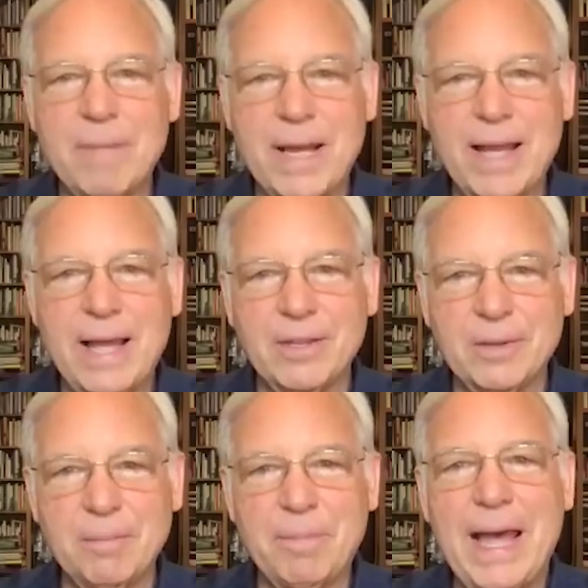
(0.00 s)
how
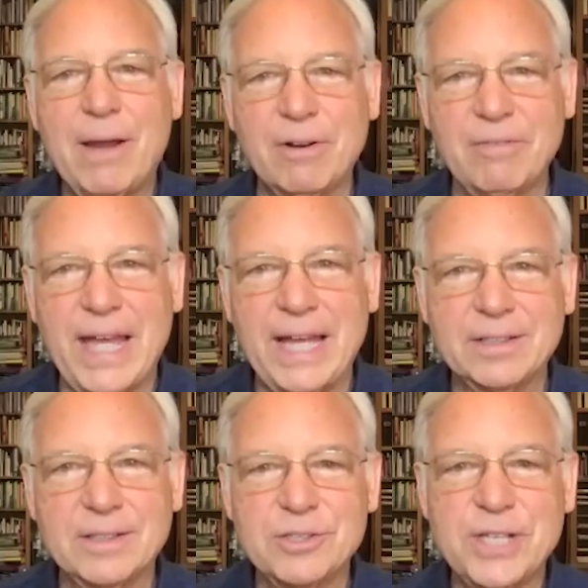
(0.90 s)
the power of that
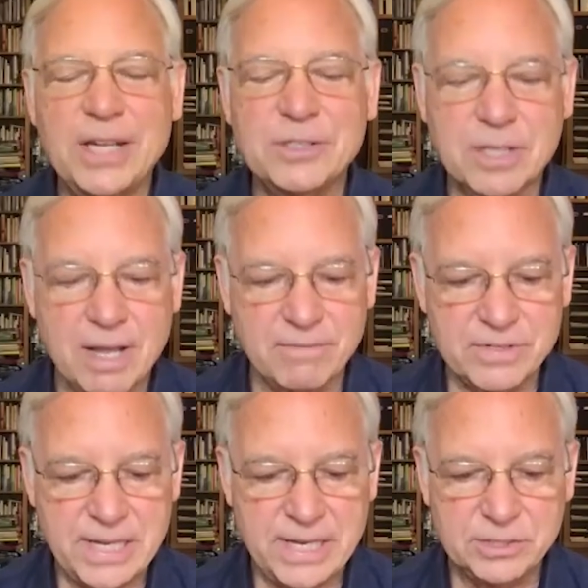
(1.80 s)
can change a
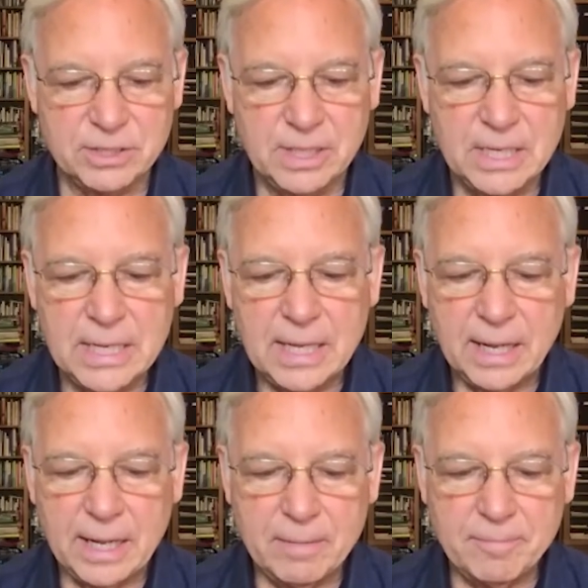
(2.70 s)
conversation.
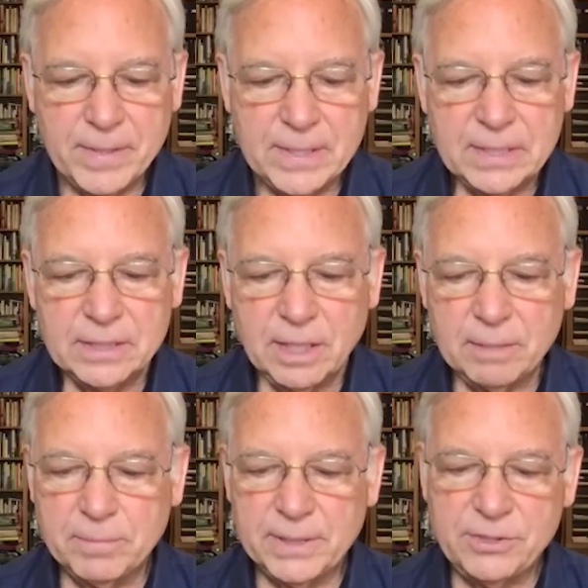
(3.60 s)

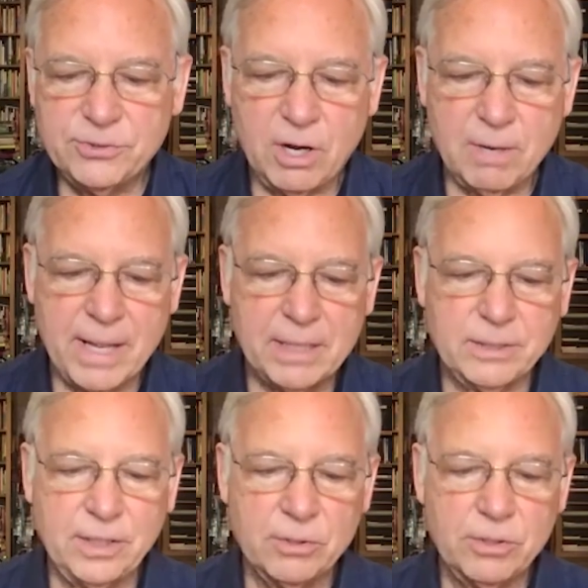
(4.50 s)
But let's start about,
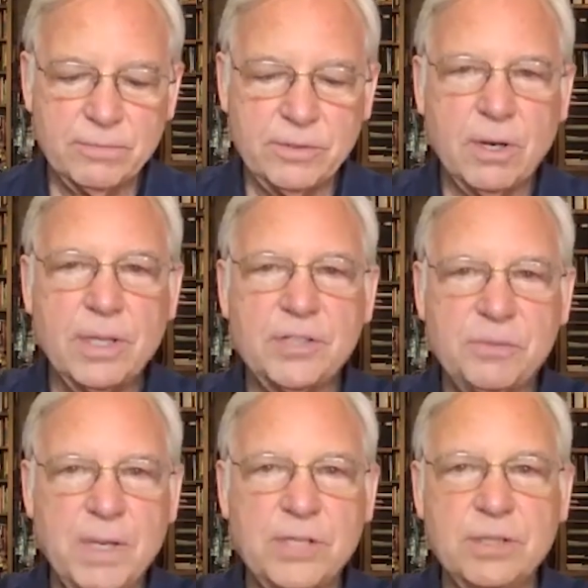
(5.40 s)
you're on this
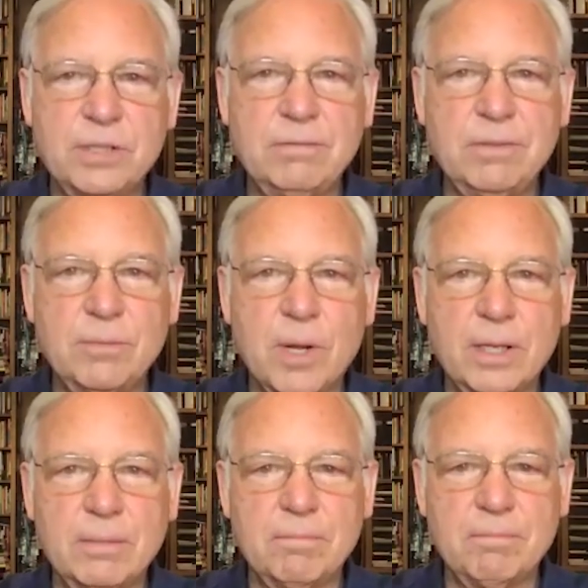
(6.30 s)
mission. You want
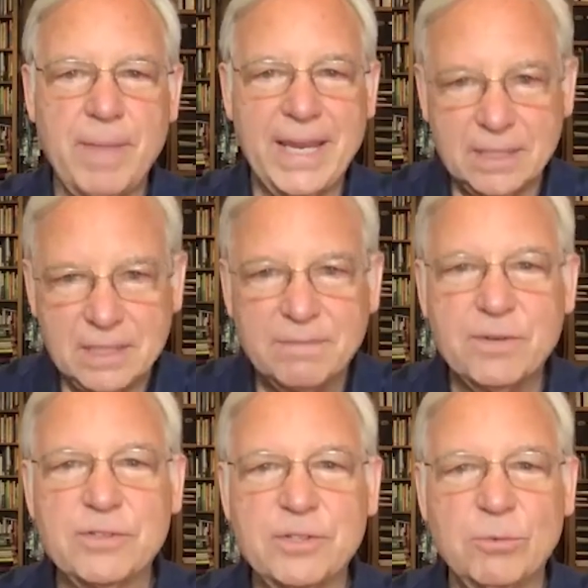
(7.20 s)
to make a
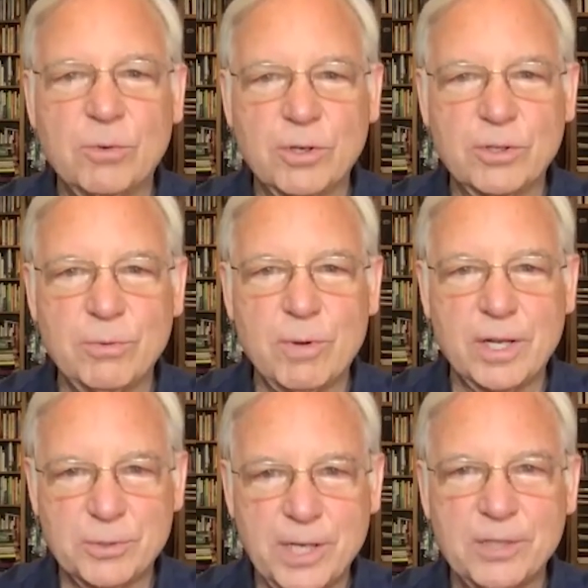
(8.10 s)
difference in the world. You want to
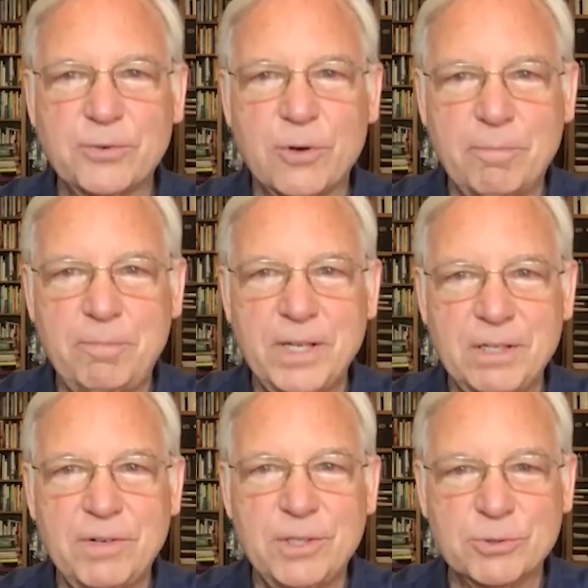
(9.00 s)
transform
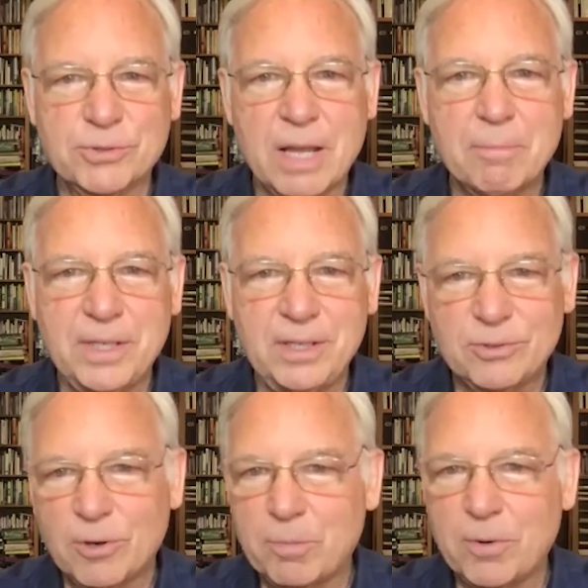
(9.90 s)
individuals, companies,
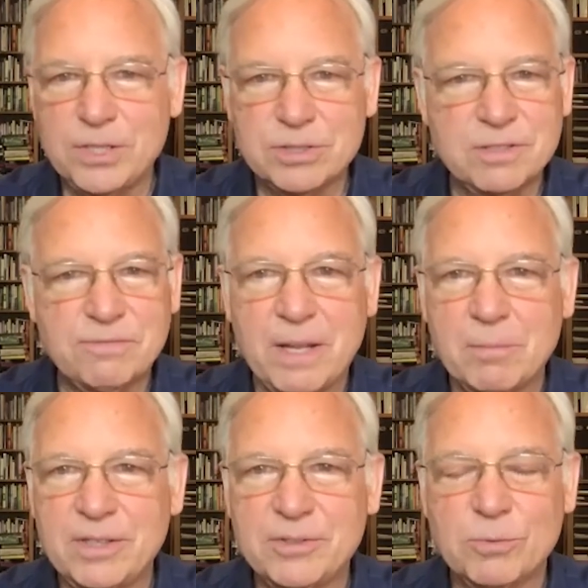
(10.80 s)
corporations,
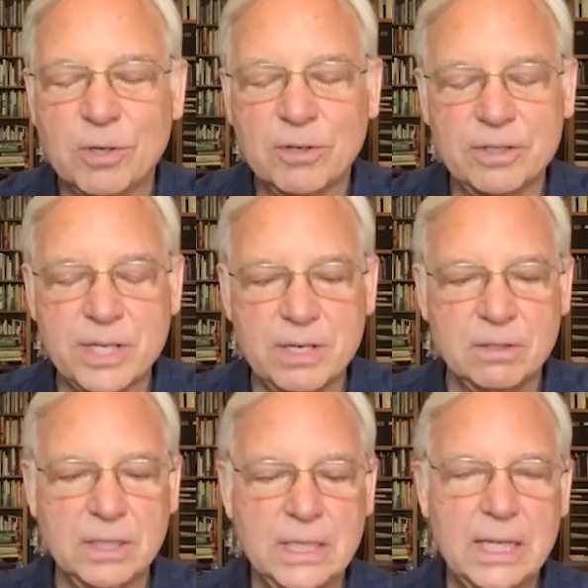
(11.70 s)
families, the world in
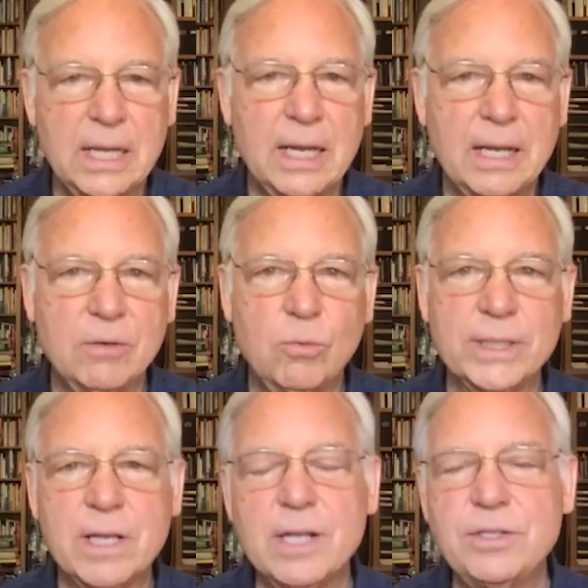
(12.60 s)
general.
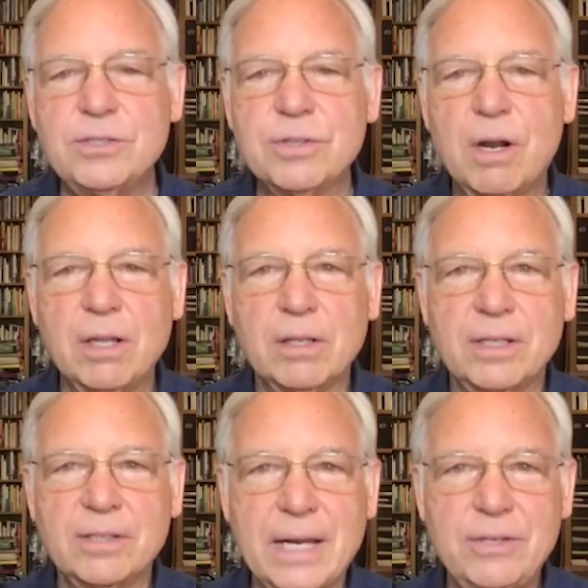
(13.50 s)
What got you started on
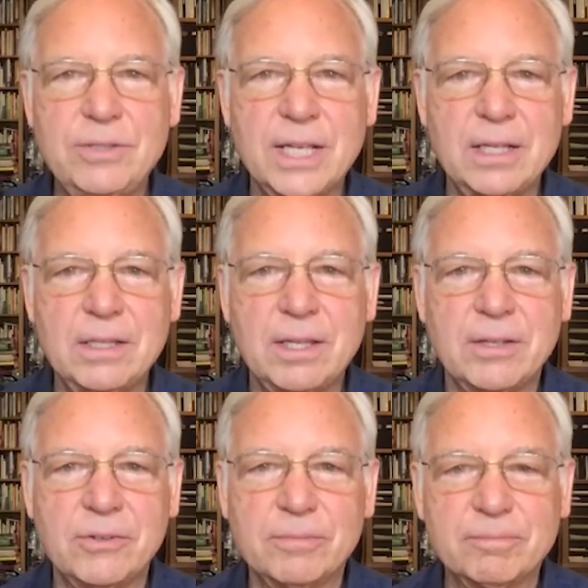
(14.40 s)
this? How did you get into this?